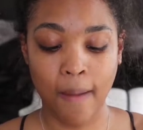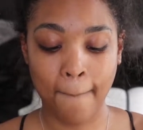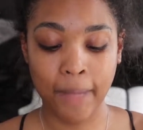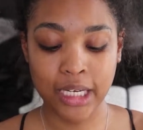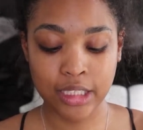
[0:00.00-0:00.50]

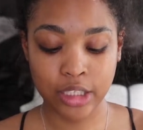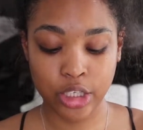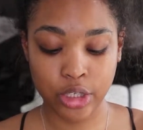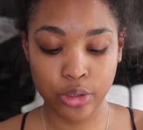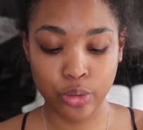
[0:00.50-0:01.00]
but it's
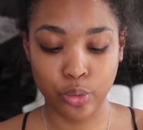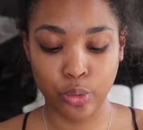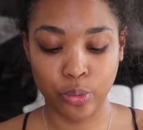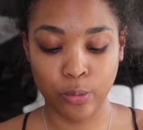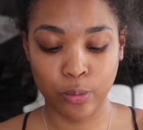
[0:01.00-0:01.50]

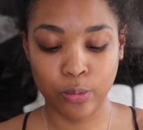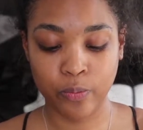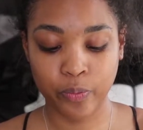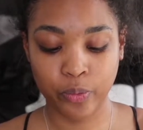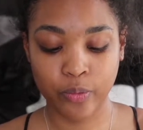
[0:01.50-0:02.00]
cute.
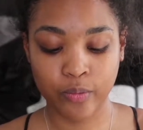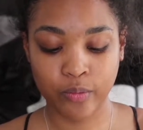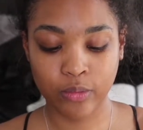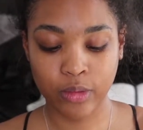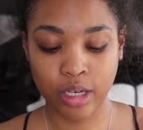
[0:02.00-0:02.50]

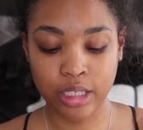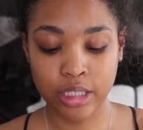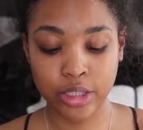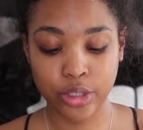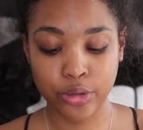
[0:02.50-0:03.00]

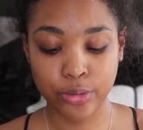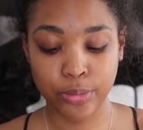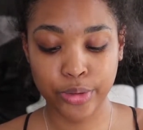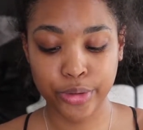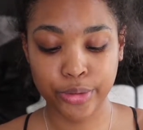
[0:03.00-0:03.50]
It's cute,
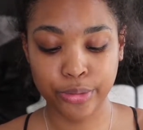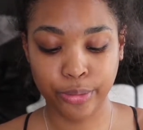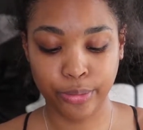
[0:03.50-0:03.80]
boo.